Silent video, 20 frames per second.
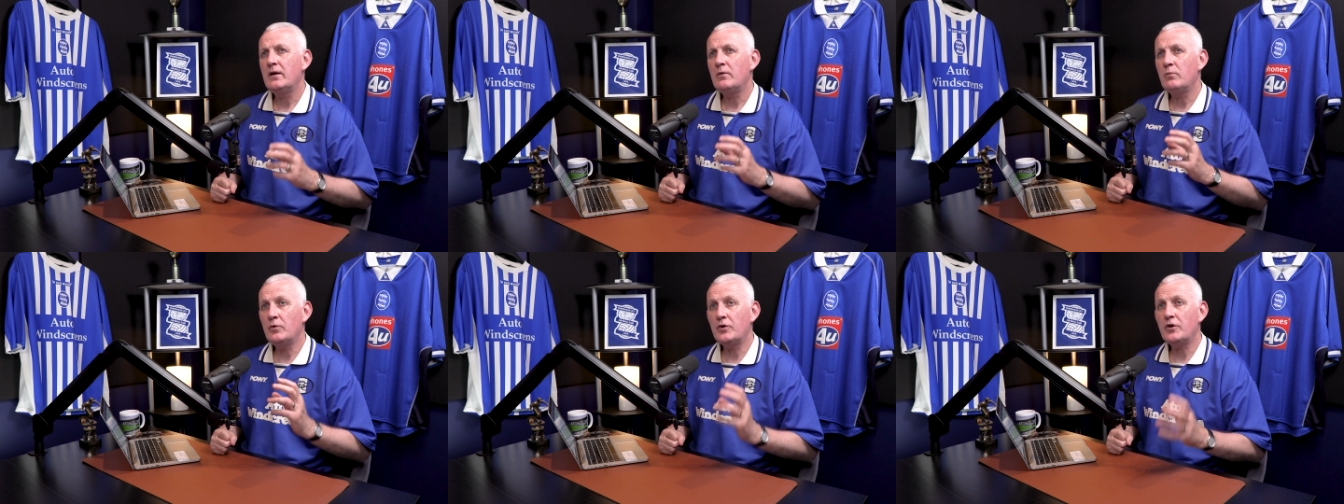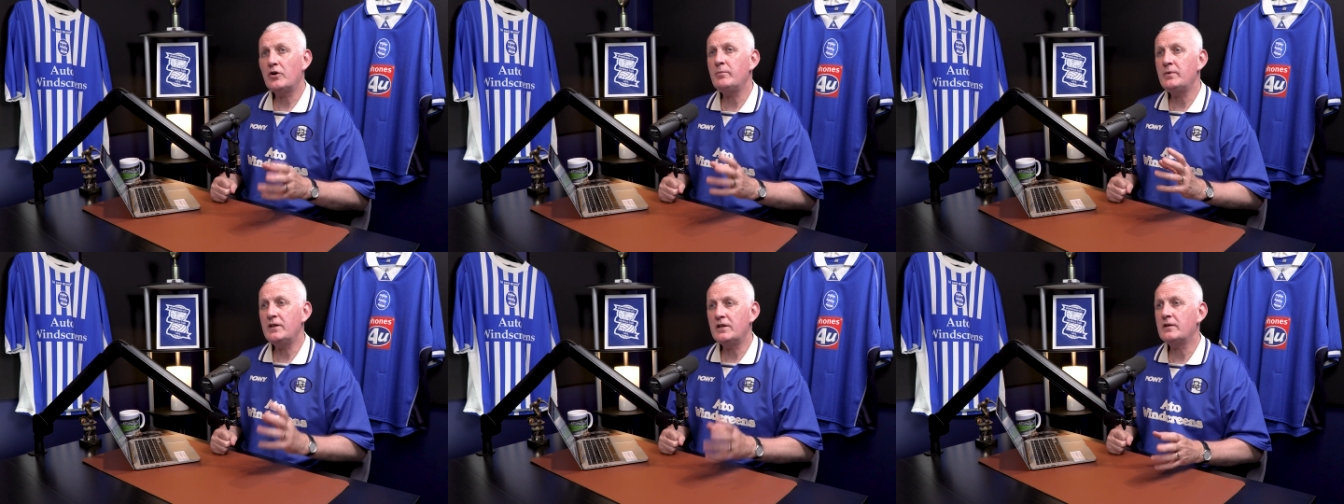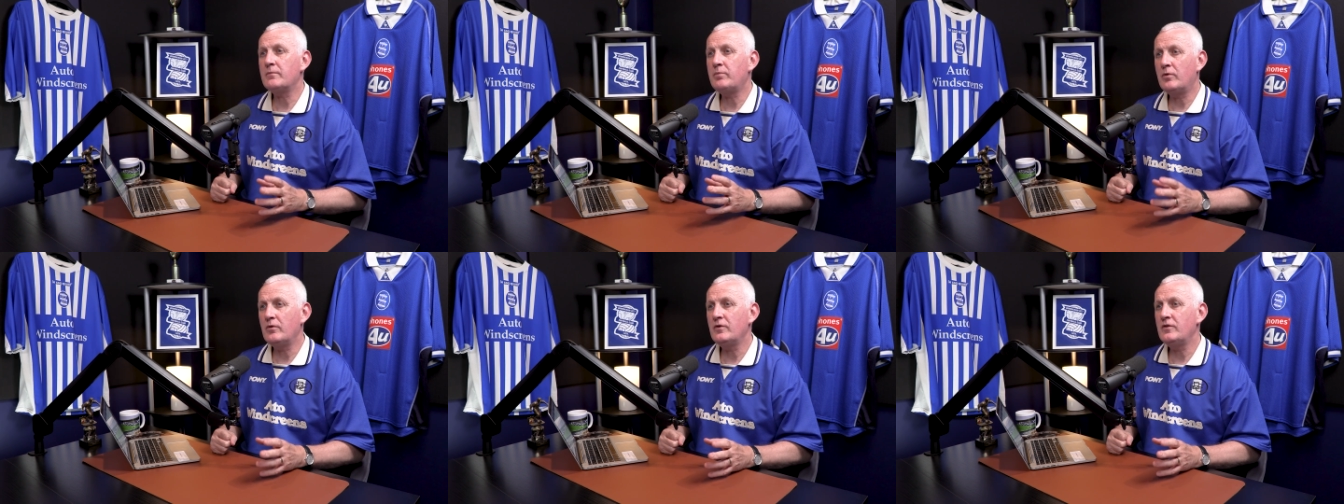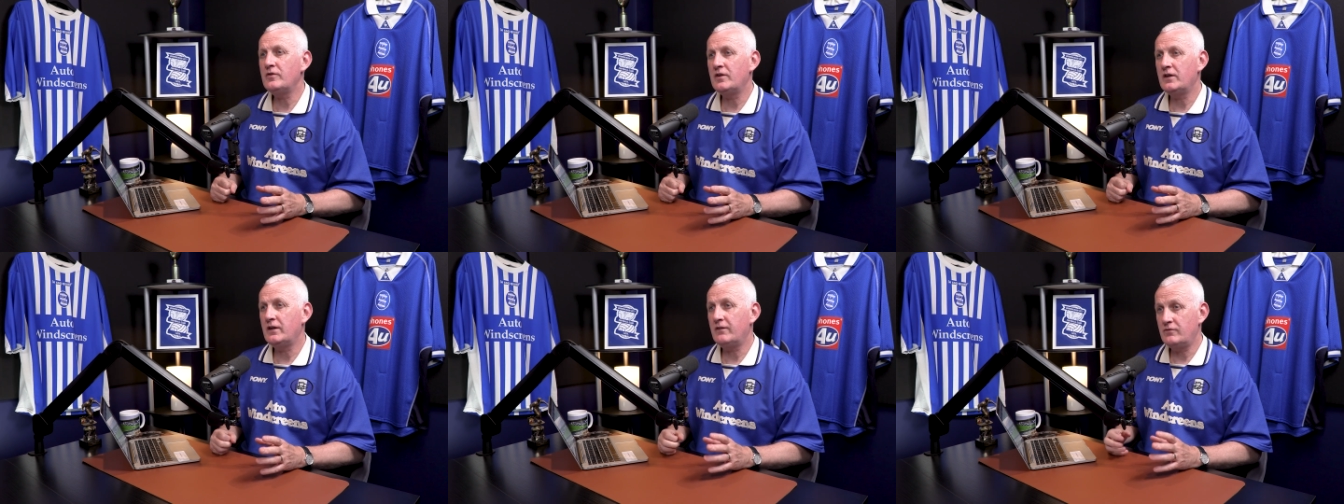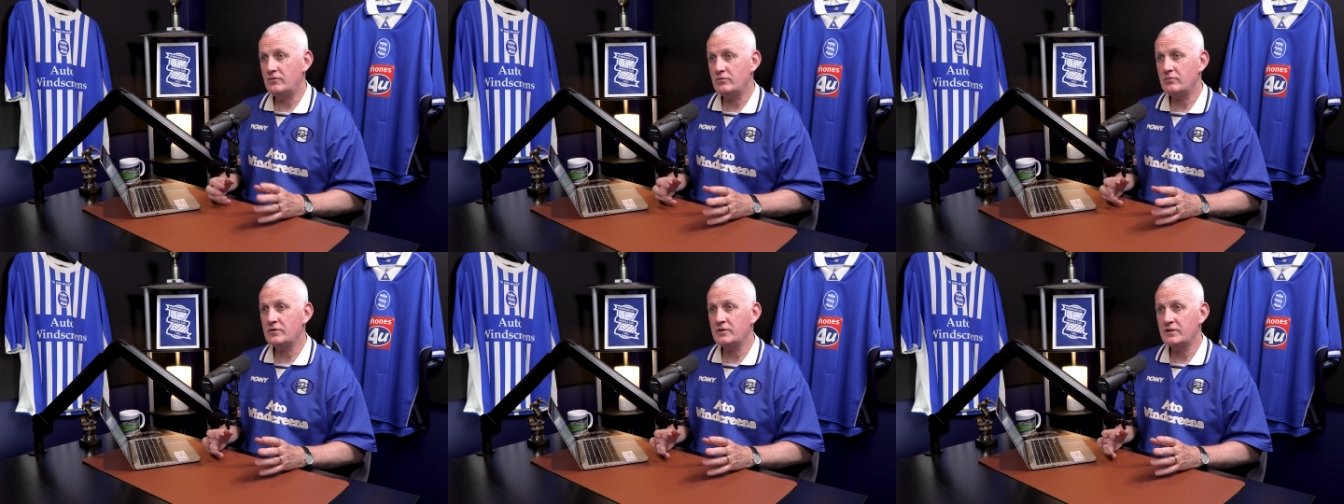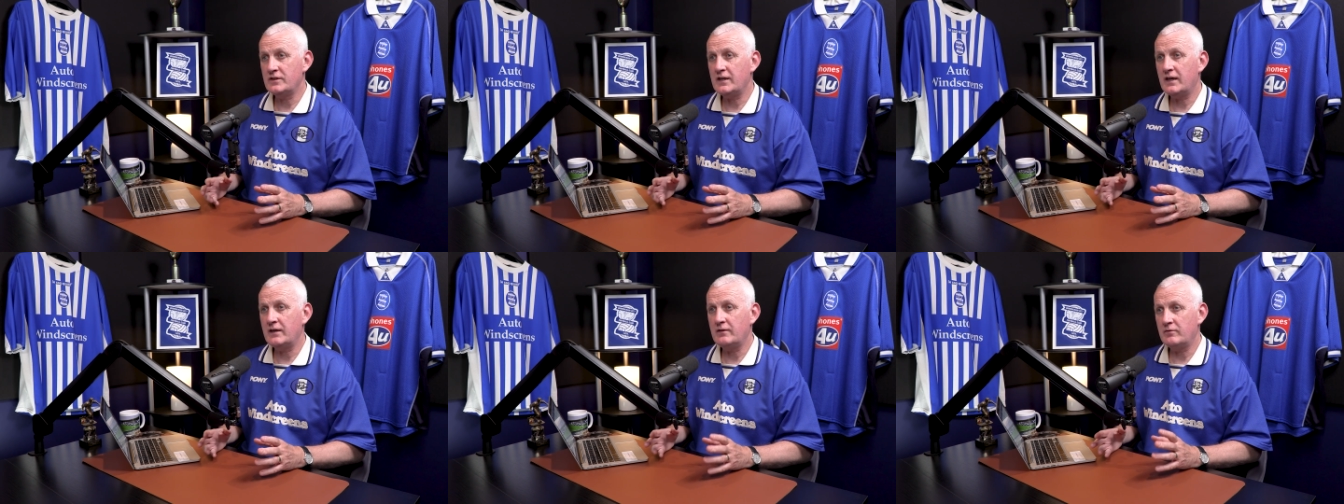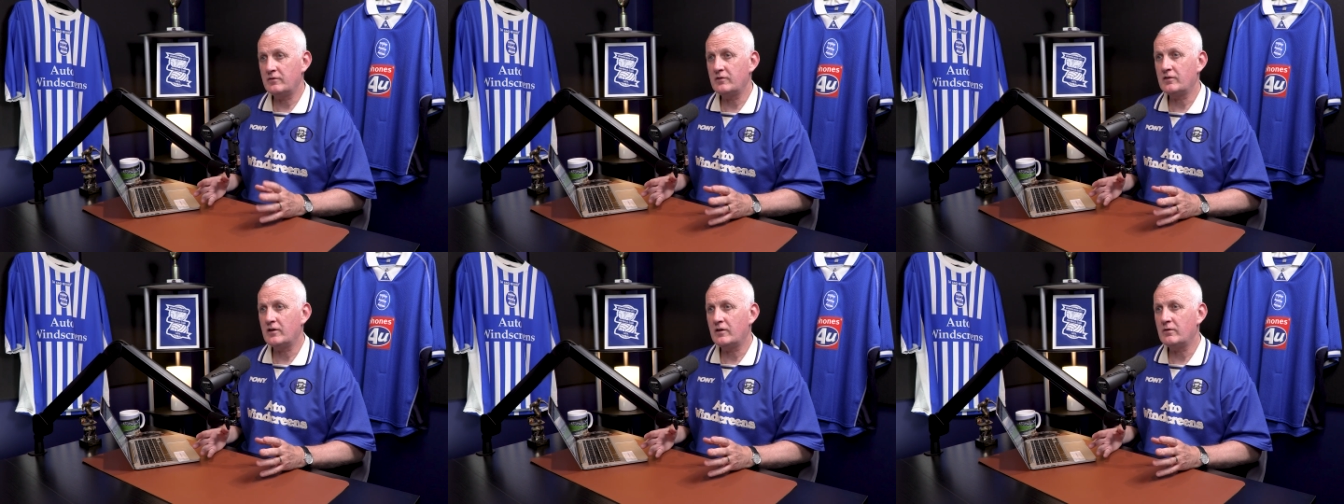would I be disappointed if Jordan James
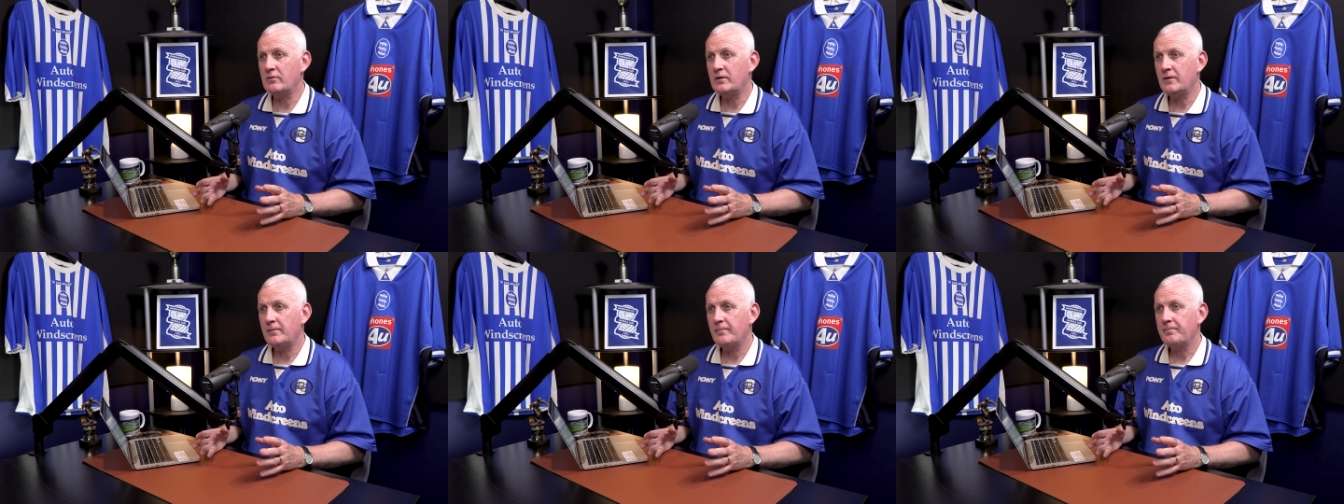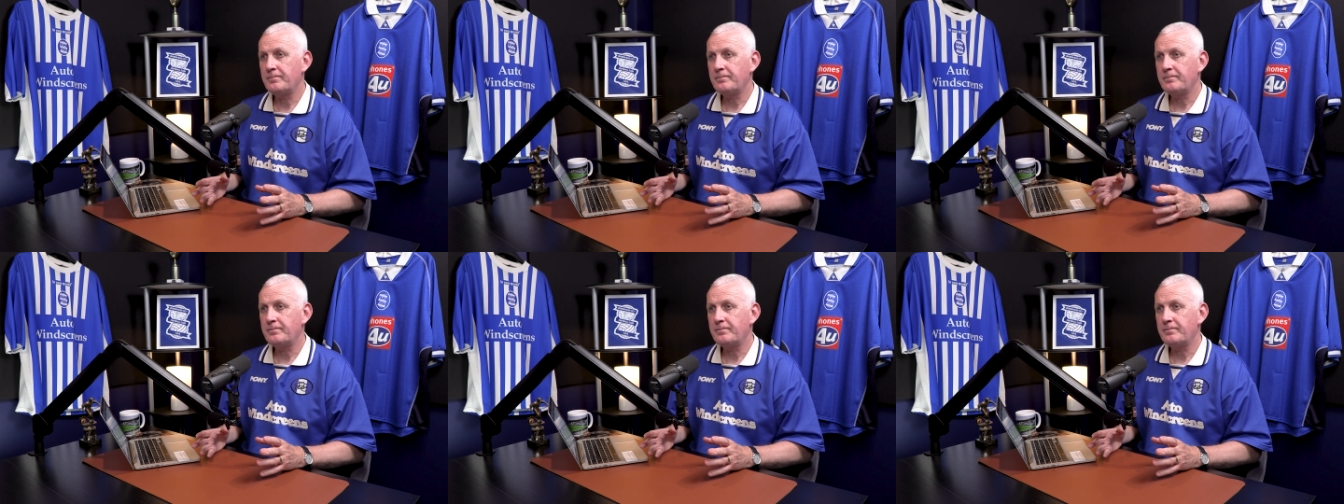was sold?